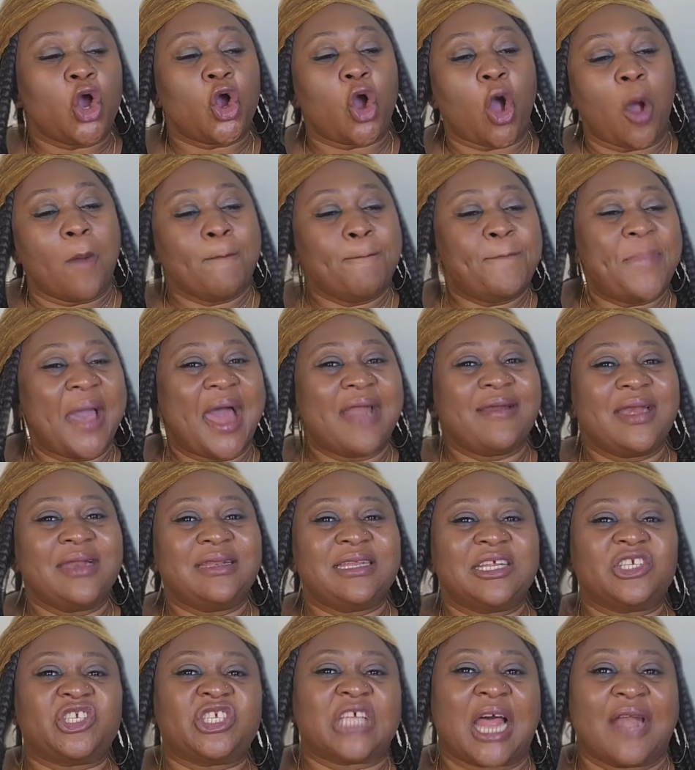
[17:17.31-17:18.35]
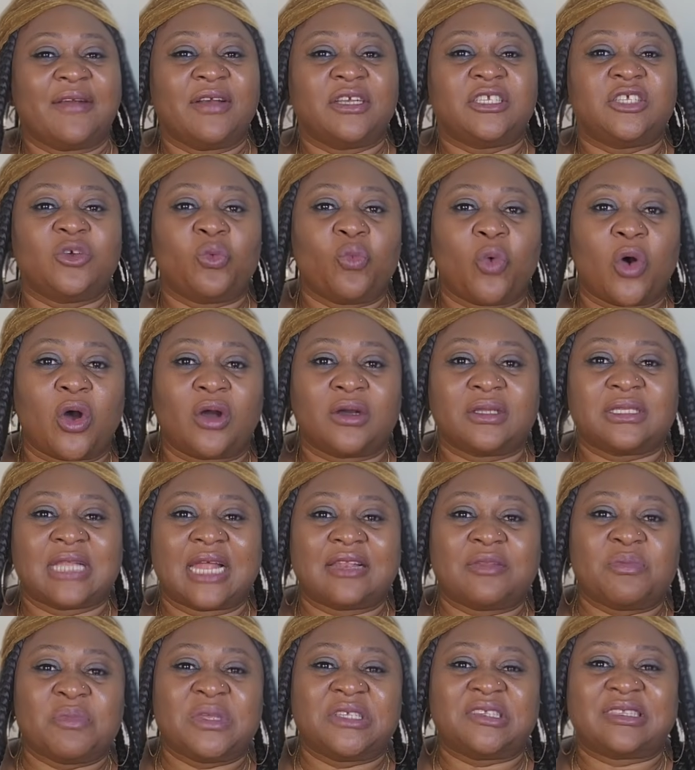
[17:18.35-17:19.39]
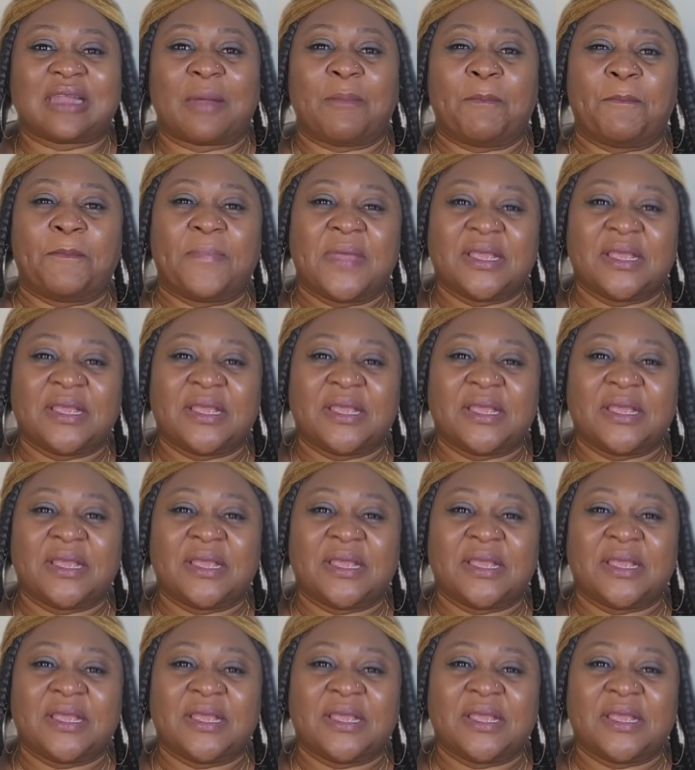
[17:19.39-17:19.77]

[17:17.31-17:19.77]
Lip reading: comparing the charity work that Mr.